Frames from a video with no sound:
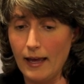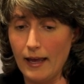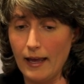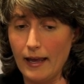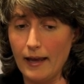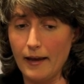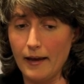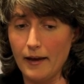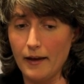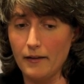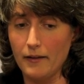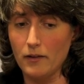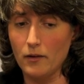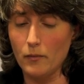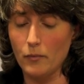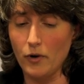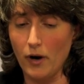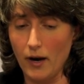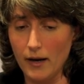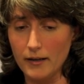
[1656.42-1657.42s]
And
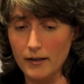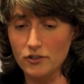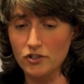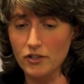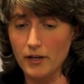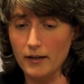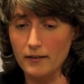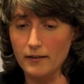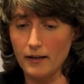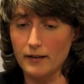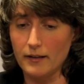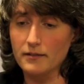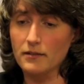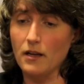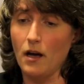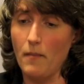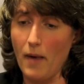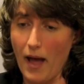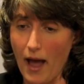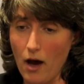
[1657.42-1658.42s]
the project that's
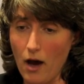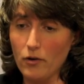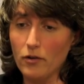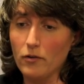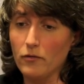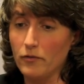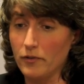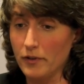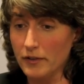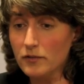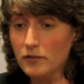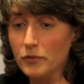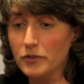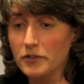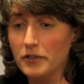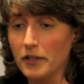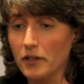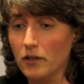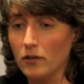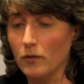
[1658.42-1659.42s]
come out of this
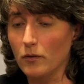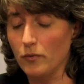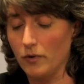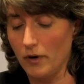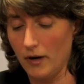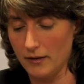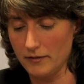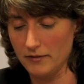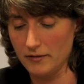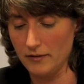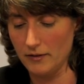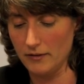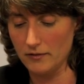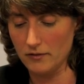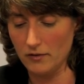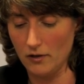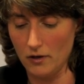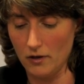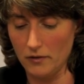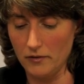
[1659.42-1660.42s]
particular
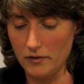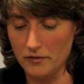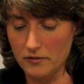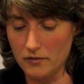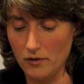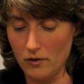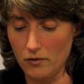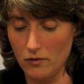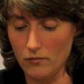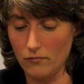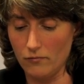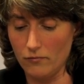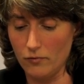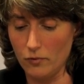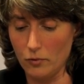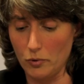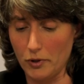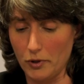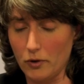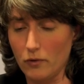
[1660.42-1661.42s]
process, called the Southern
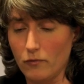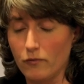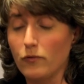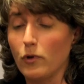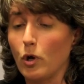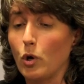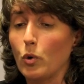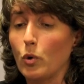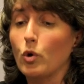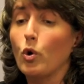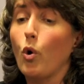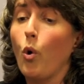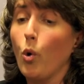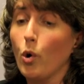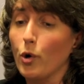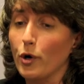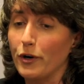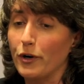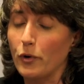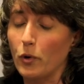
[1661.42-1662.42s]
Flow
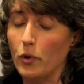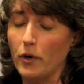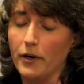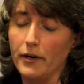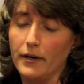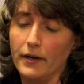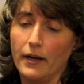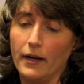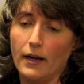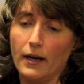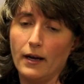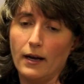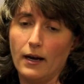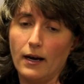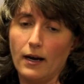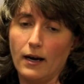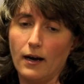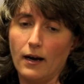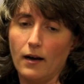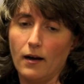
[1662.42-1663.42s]
Corridor,
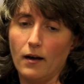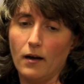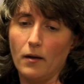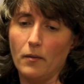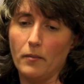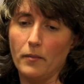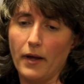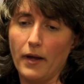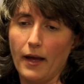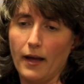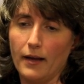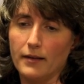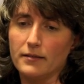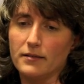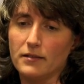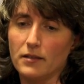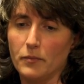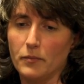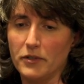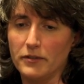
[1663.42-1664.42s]

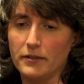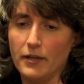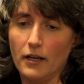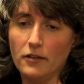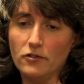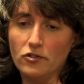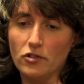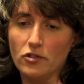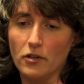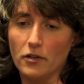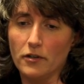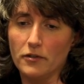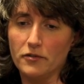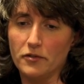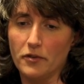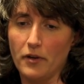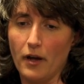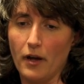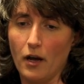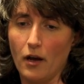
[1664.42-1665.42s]
has the potential
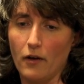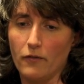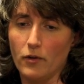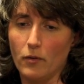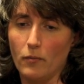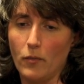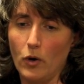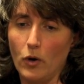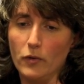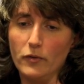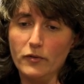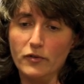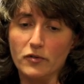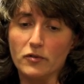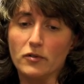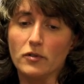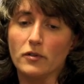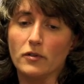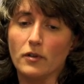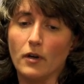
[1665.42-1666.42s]
to have the
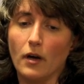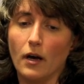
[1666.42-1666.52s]
most